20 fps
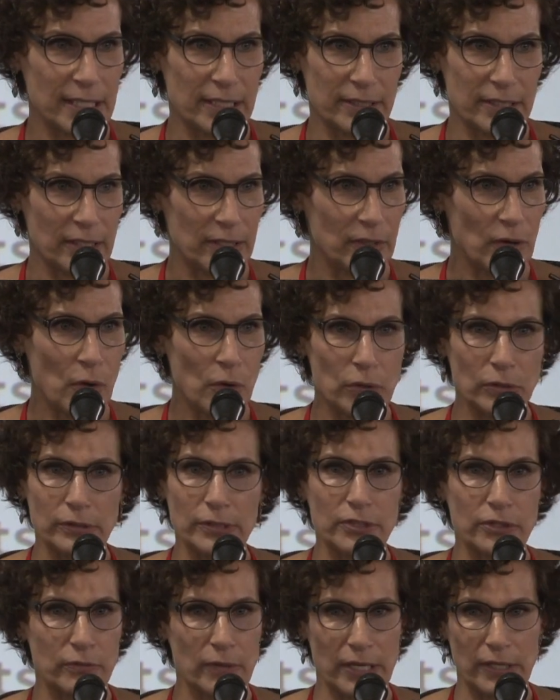the, the whole
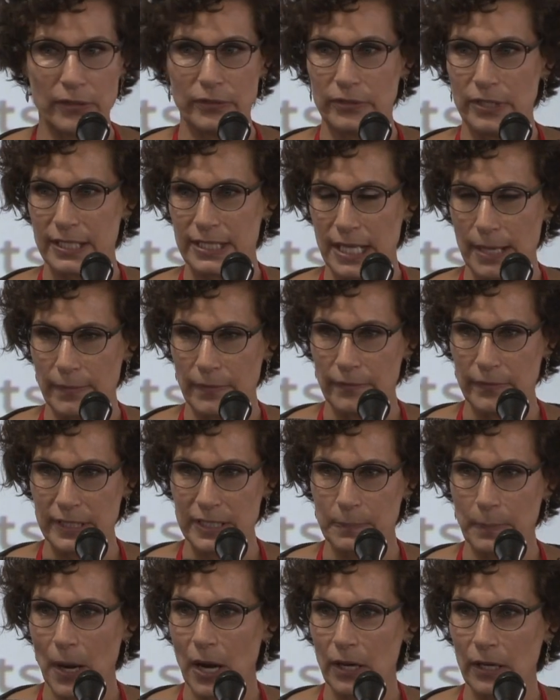is greater than the sum of
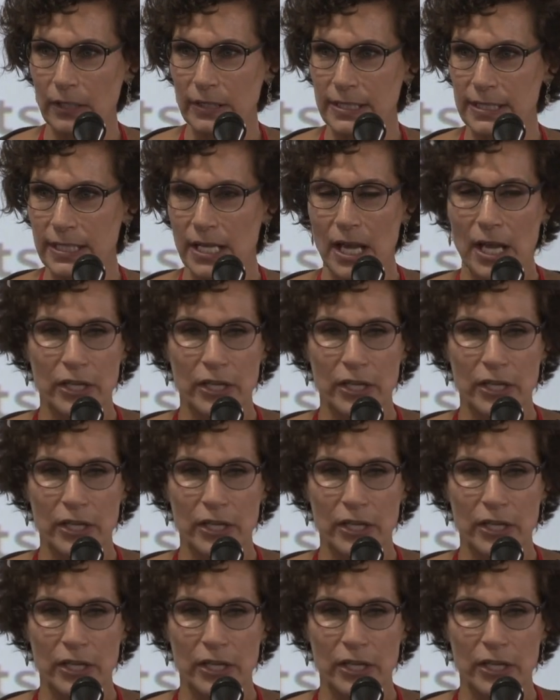its parts.